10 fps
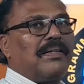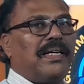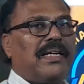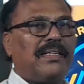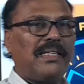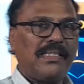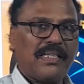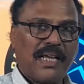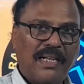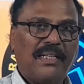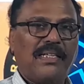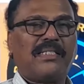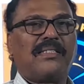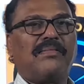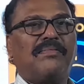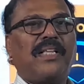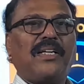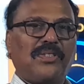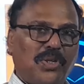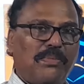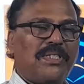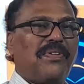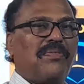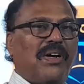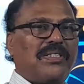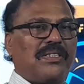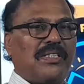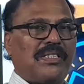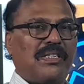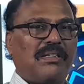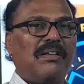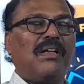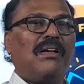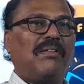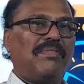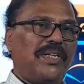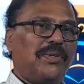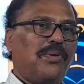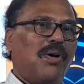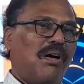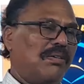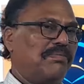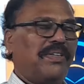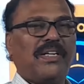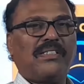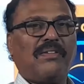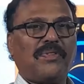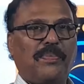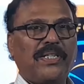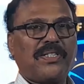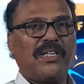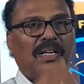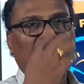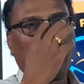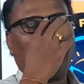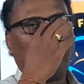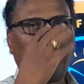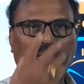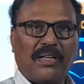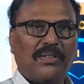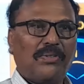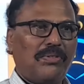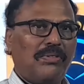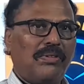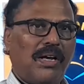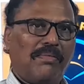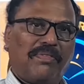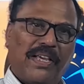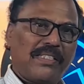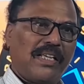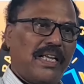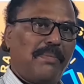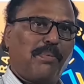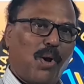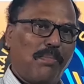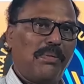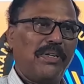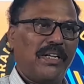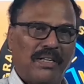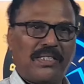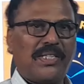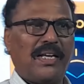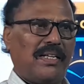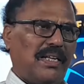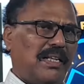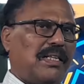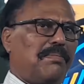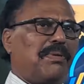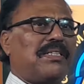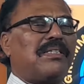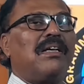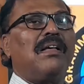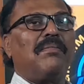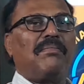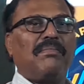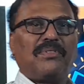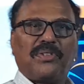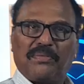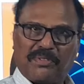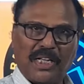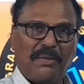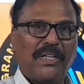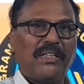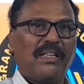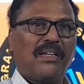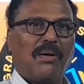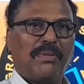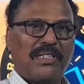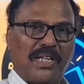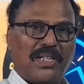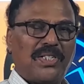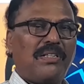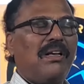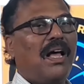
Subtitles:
Dear DSC candidates, thank you so much for watching this video on figures of speech. If at all you face any problem in understanding anything, please tell me in the comment section.